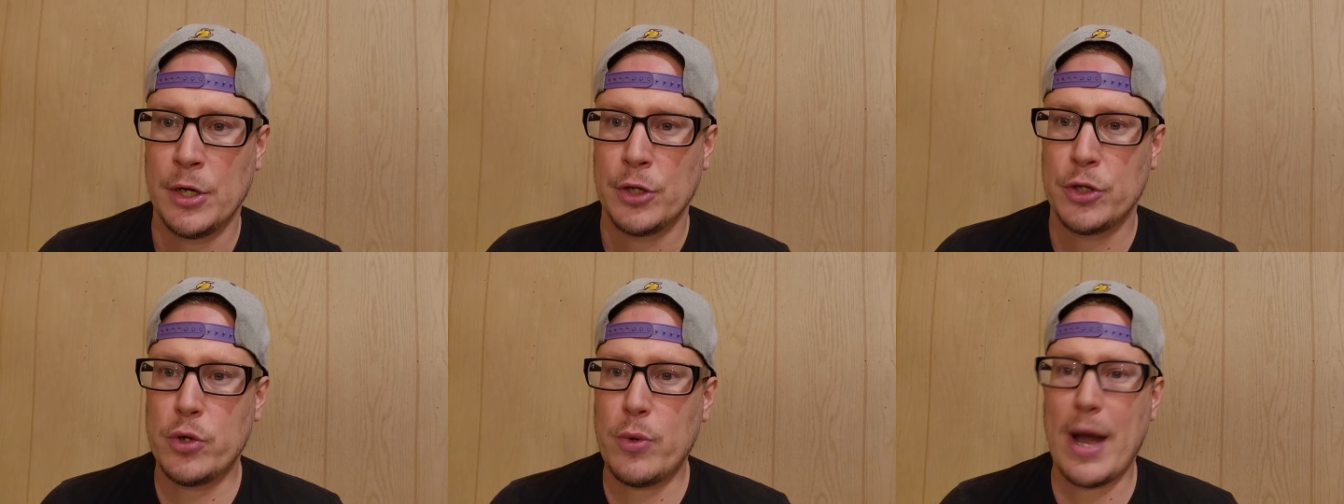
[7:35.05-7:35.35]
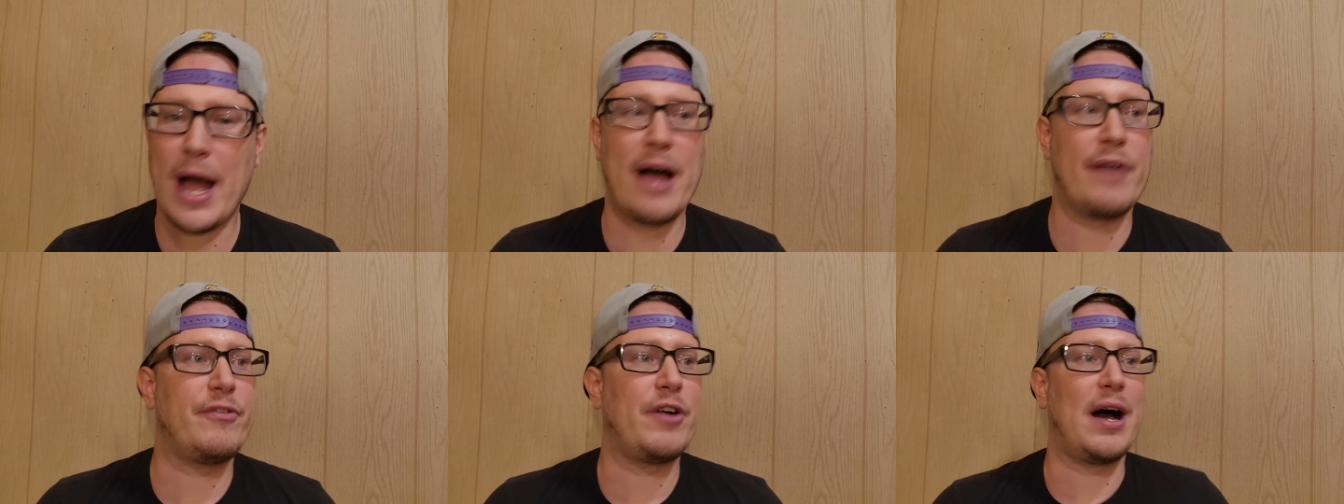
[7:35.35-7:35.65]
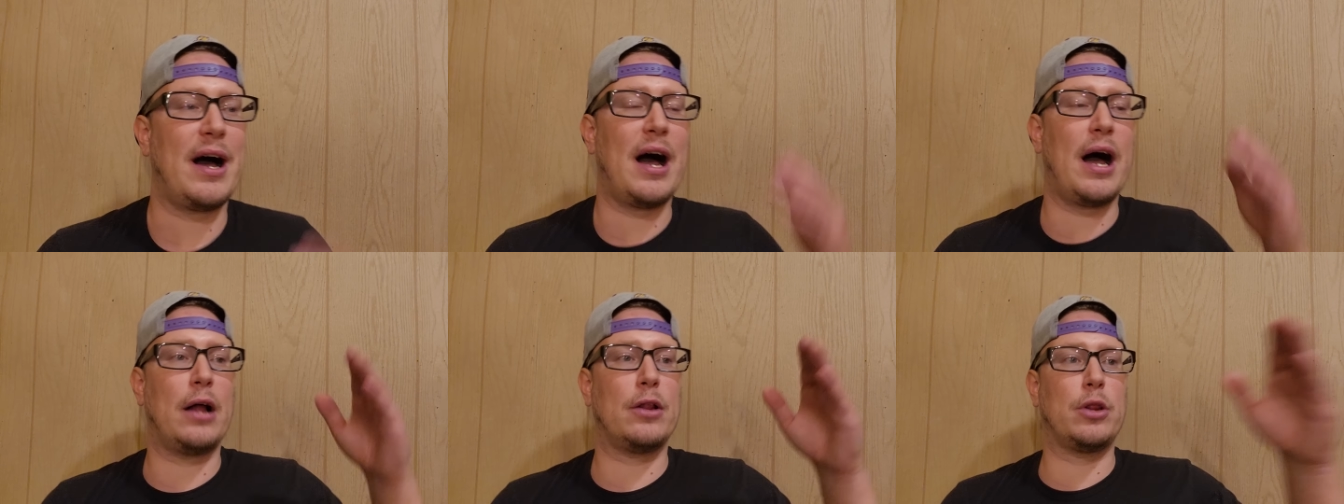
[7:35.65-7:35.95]
You have
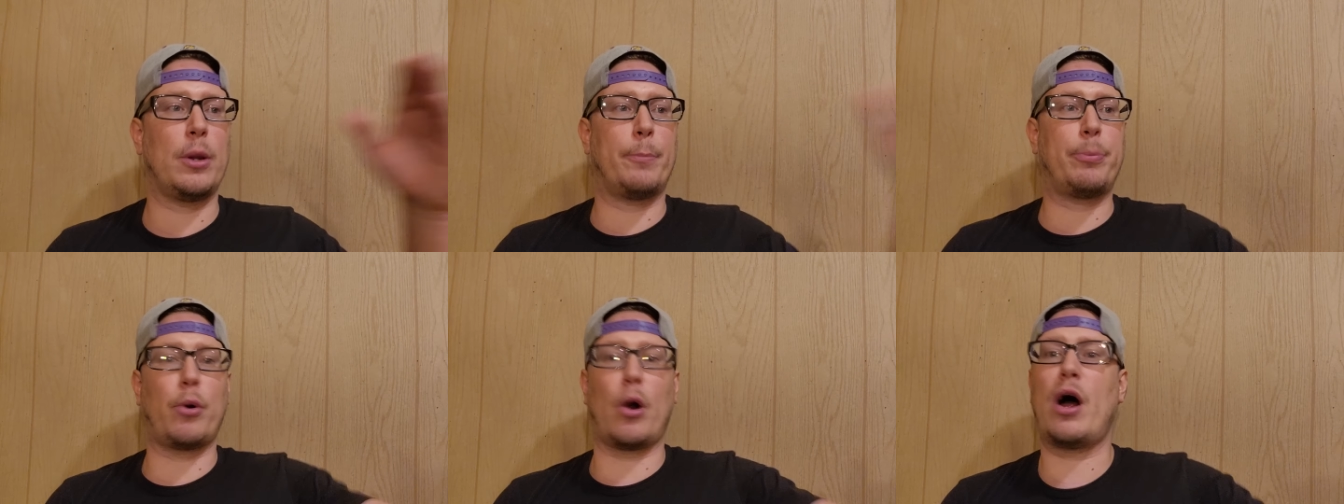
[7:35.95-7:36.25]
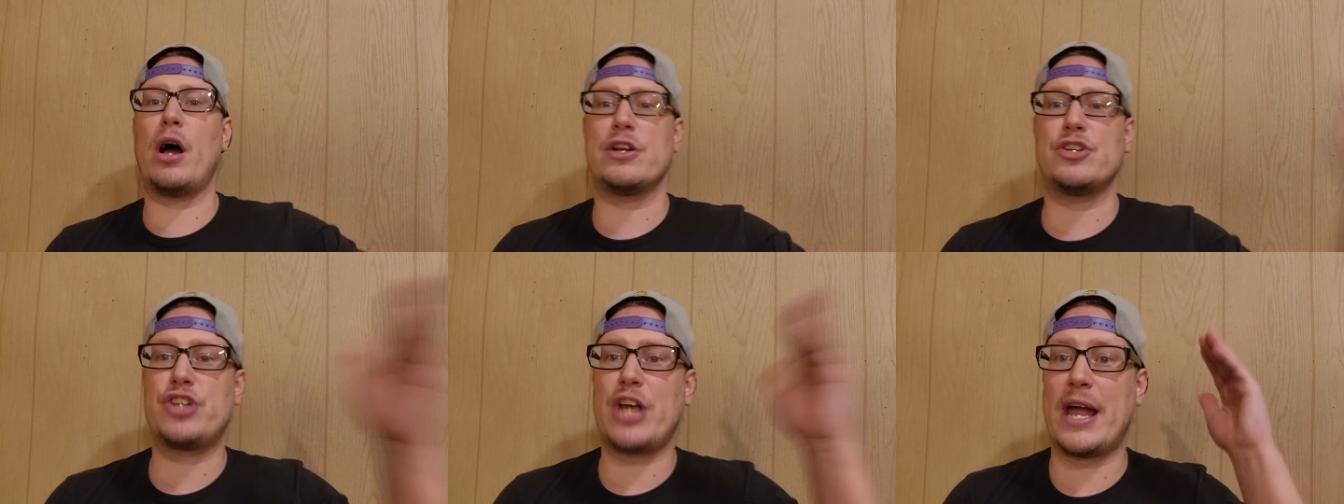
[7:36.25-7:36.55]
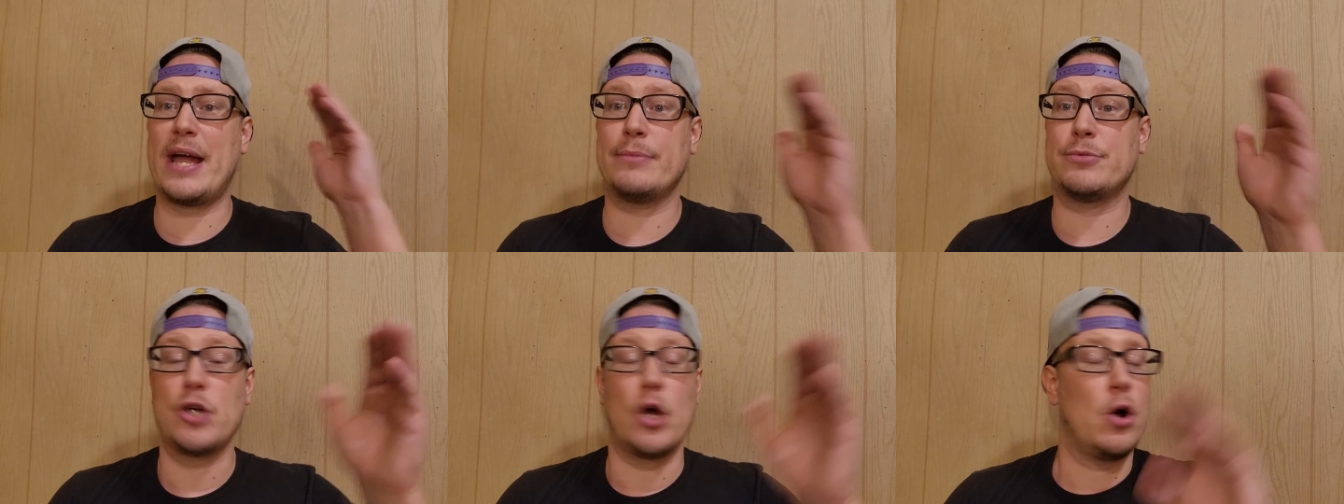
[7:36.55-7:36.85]
LeBron
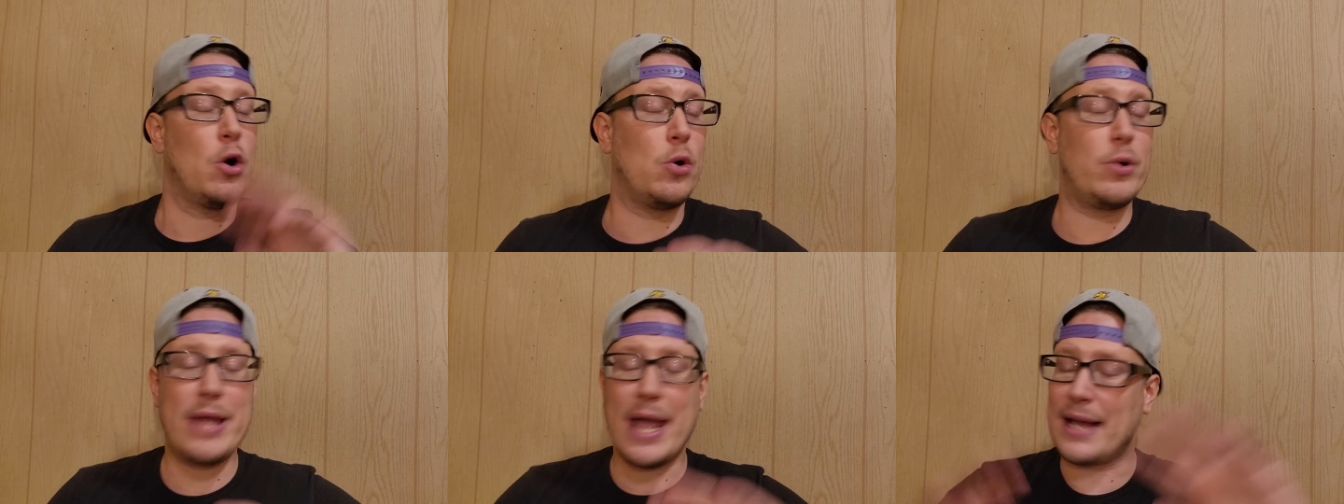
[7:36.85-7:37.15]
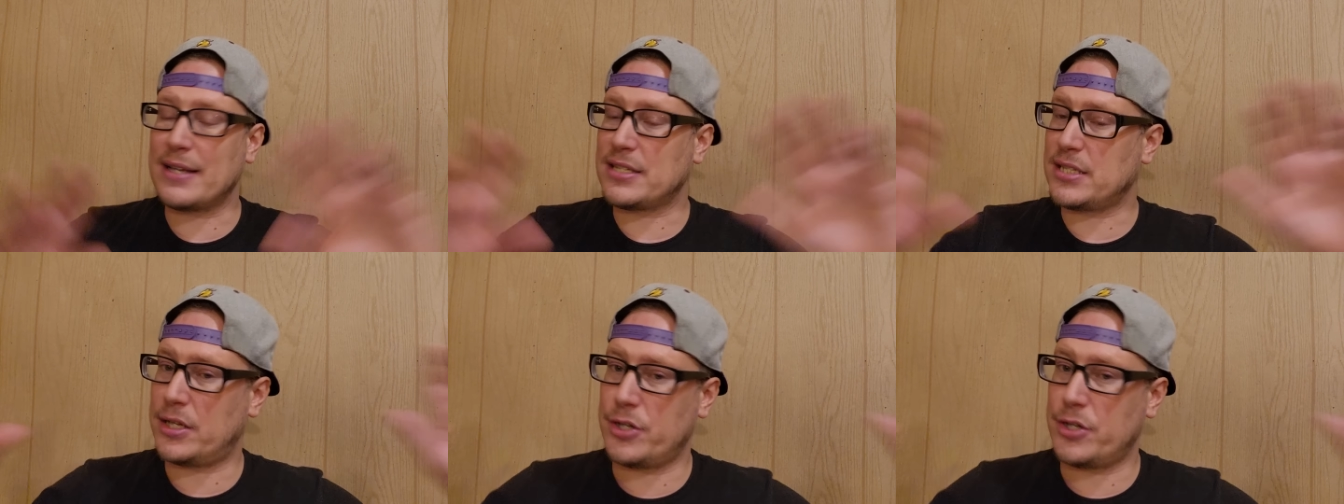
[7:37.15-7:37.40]
James, who, yes,